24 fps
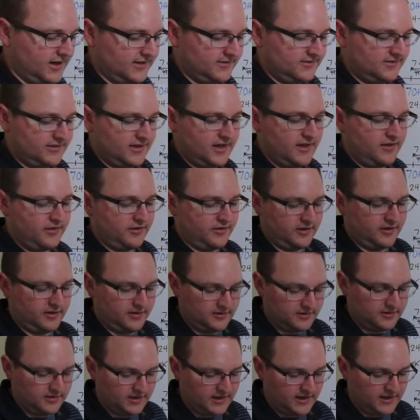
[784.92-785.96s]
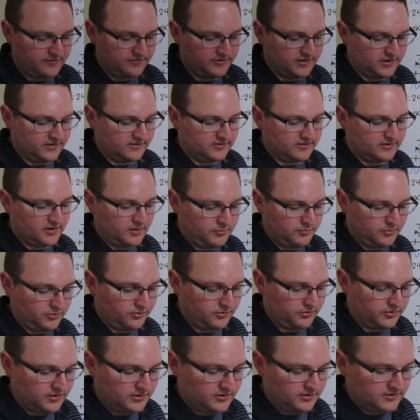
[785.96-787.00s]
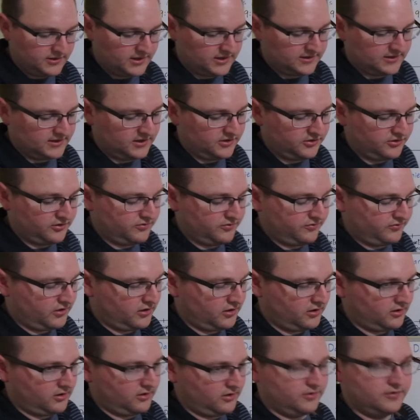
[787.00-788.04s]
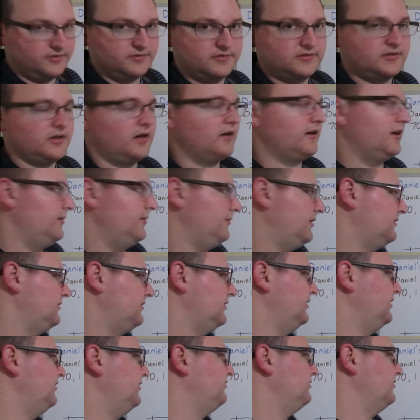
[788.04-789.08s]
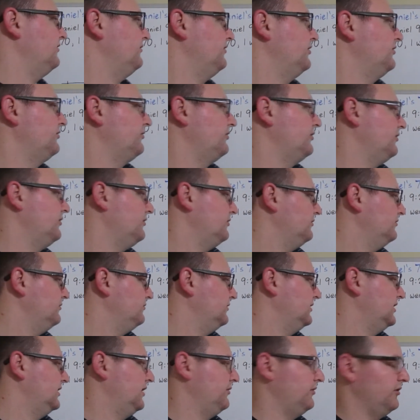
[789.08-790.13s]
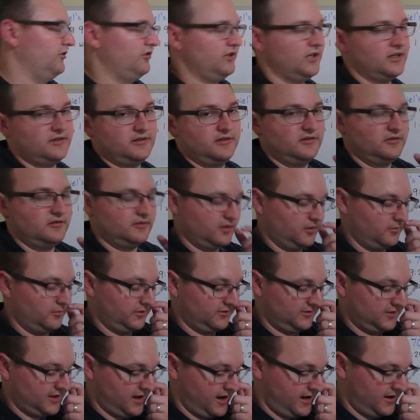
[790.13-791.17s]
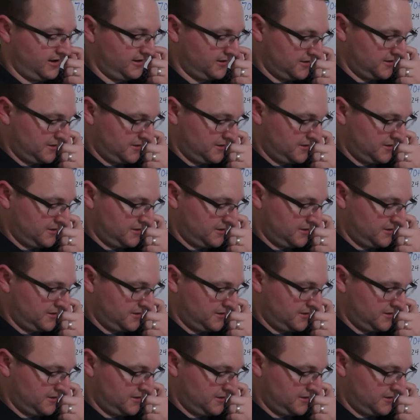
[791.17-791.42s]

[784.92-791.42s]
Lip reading: say then, have they stumbled that they should fall? Talking about the nation of Israel, when they rejected their Messiah.